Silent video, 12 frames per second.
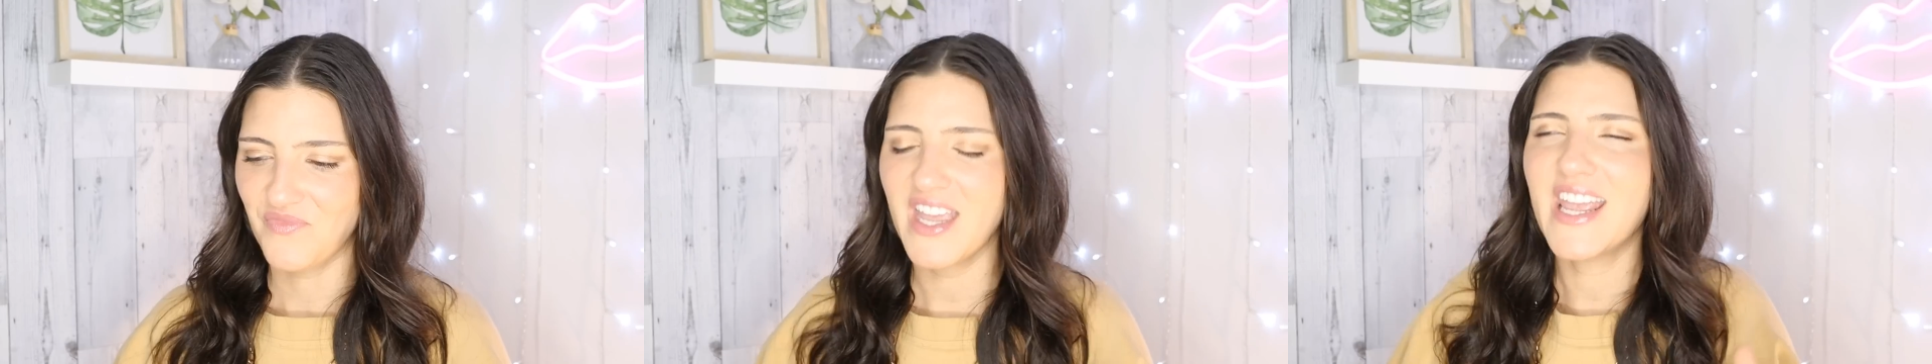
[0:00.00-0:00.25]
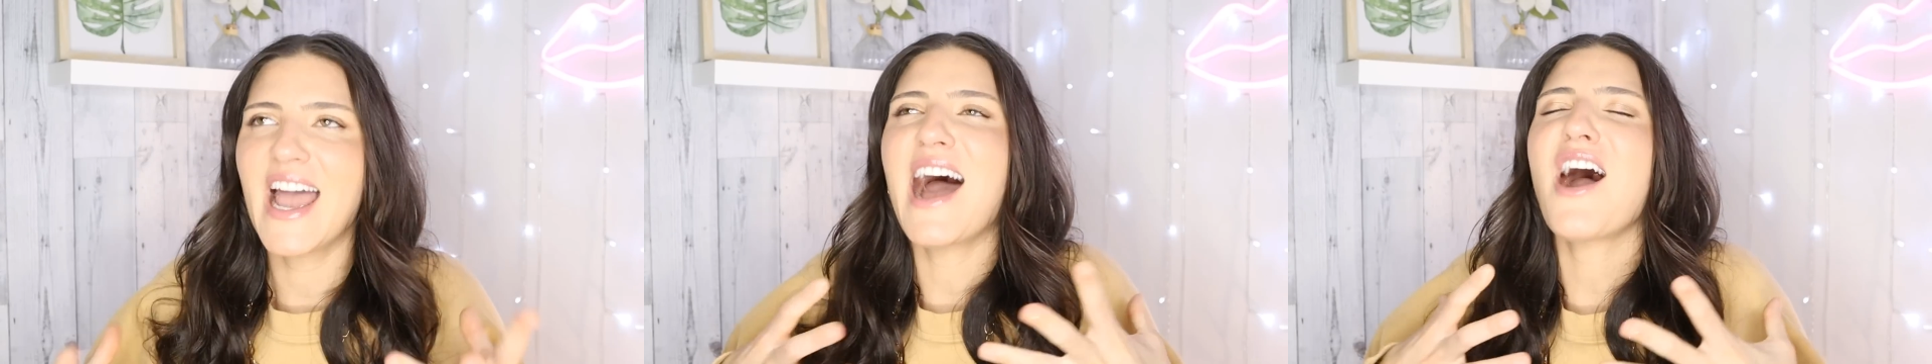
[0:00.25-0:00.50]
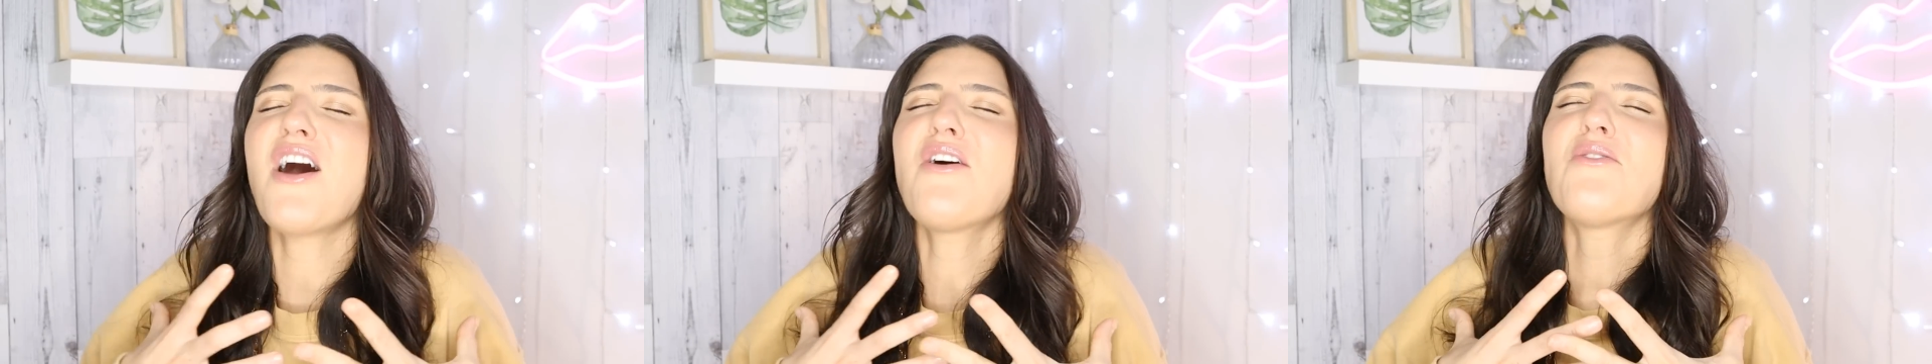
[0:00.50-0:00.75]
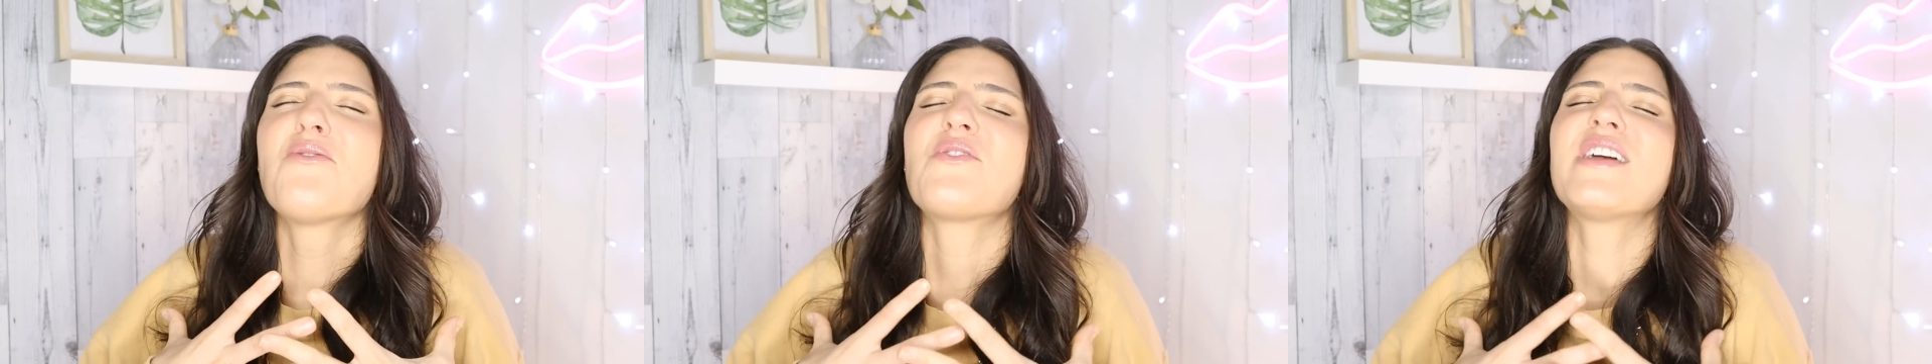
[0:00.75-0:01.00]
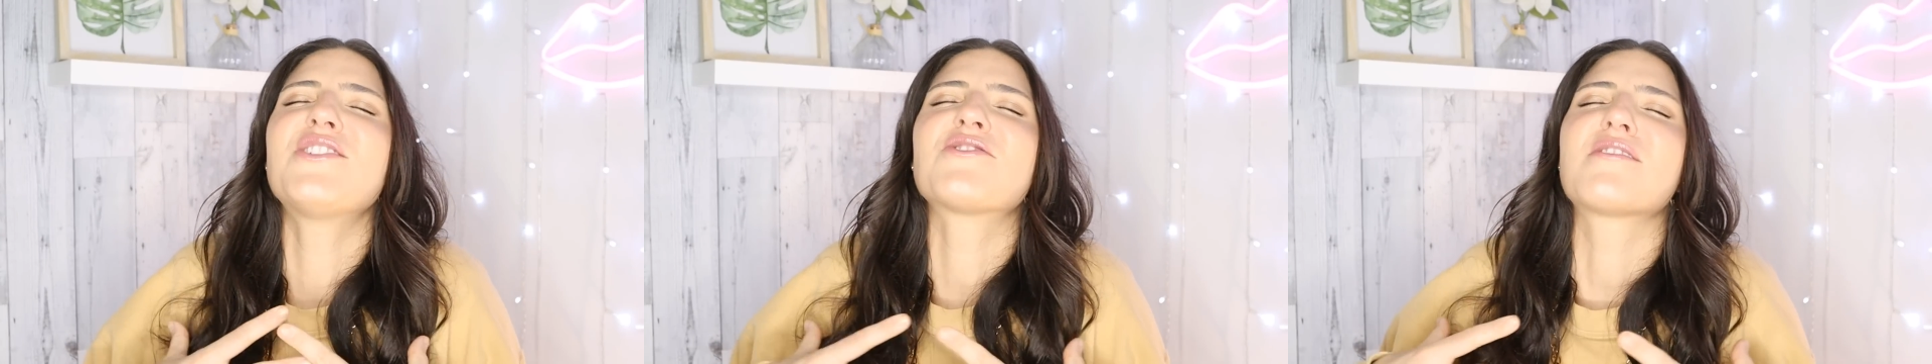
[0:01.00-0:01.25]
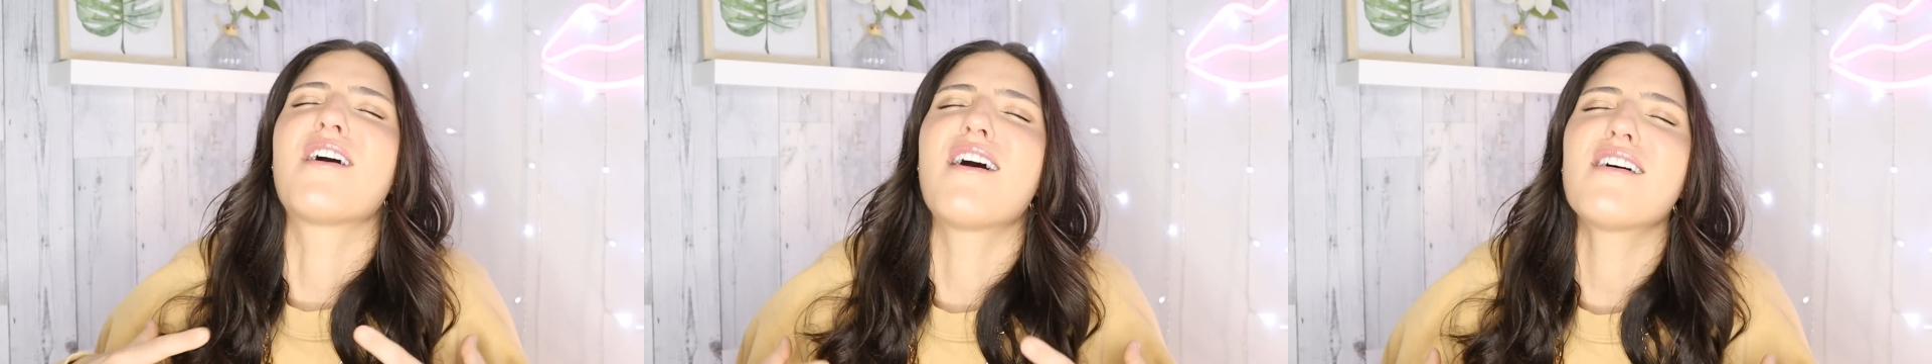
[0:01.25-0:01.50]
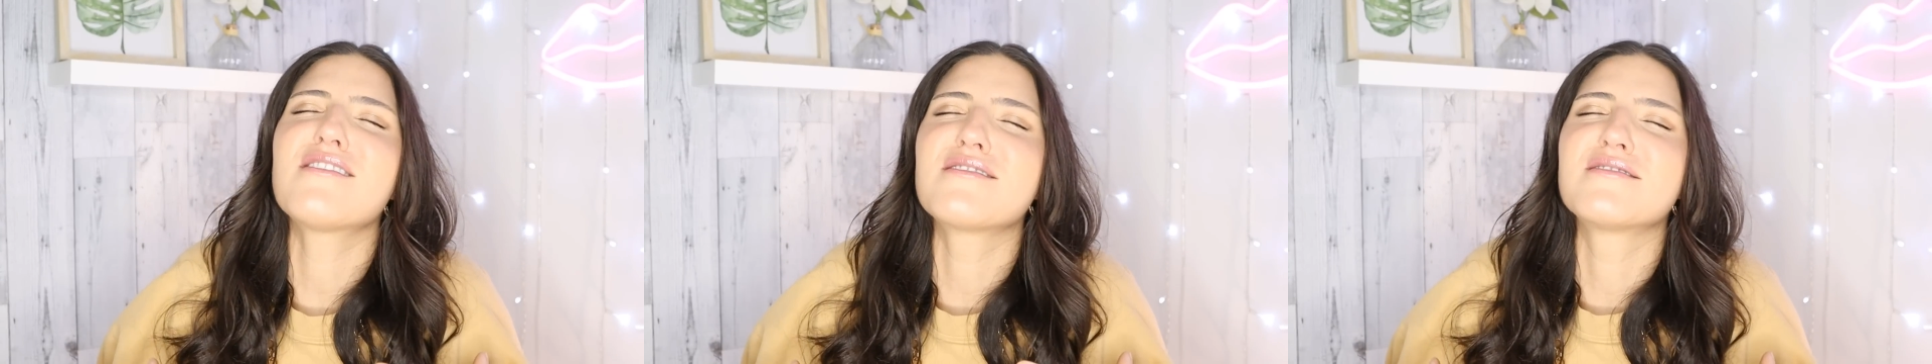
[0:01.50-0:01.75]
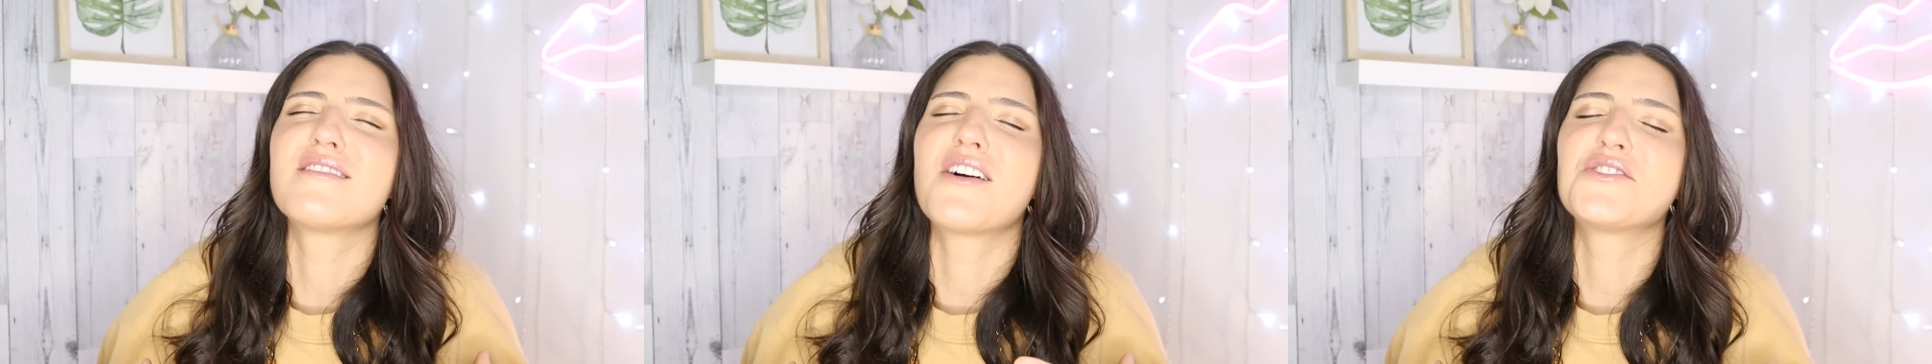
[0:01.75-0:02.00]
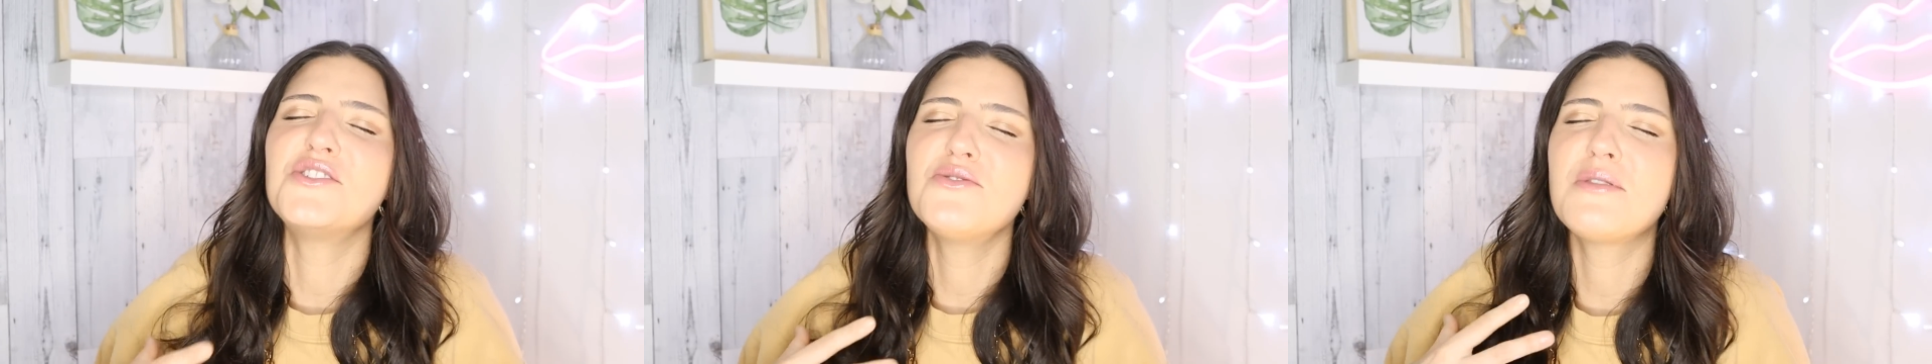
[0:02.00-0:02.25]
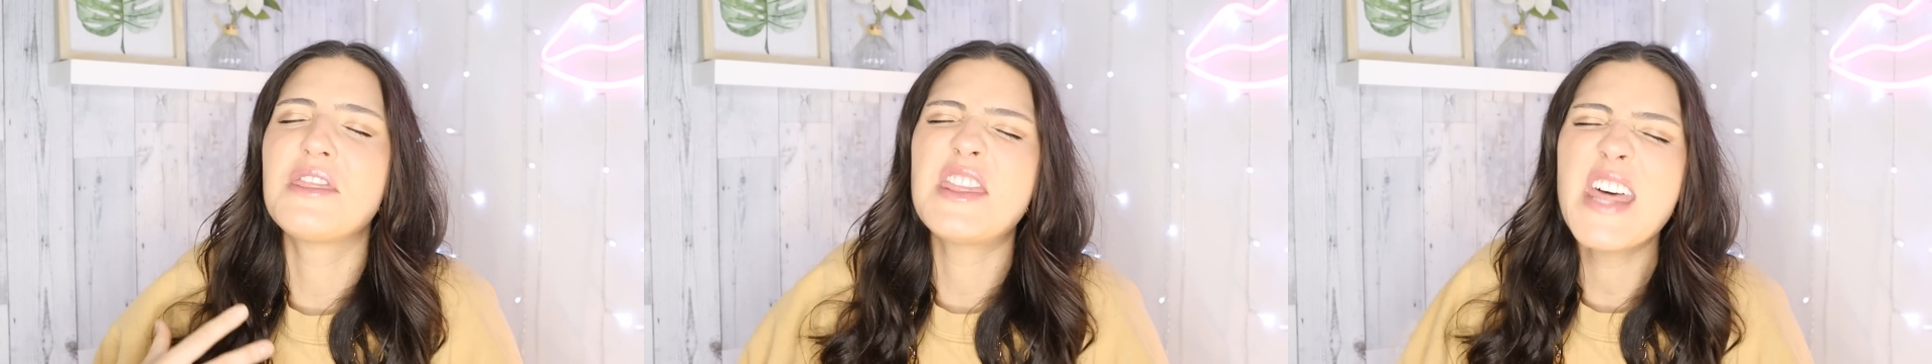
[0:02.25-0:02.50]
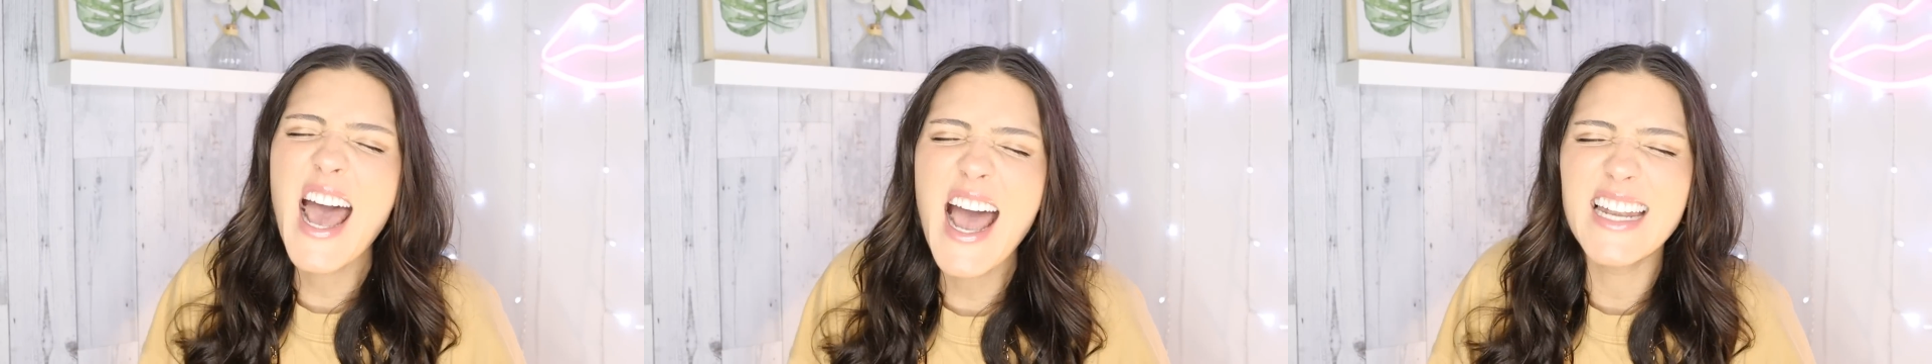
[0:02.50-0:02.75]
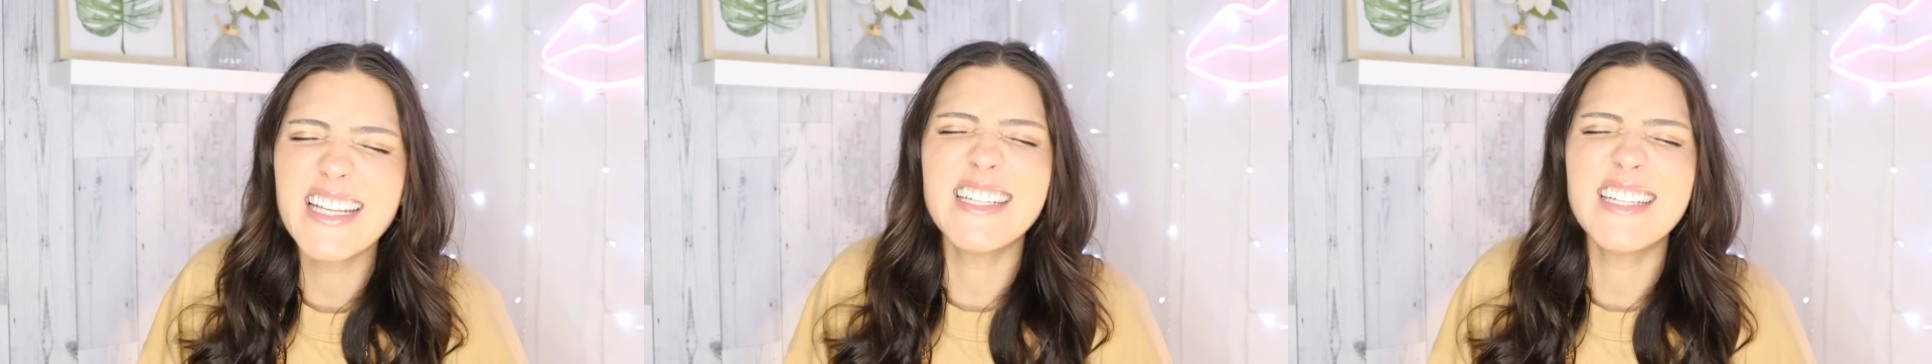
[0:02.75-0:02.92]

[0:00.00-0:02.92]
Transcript: Like, how in your heart are you that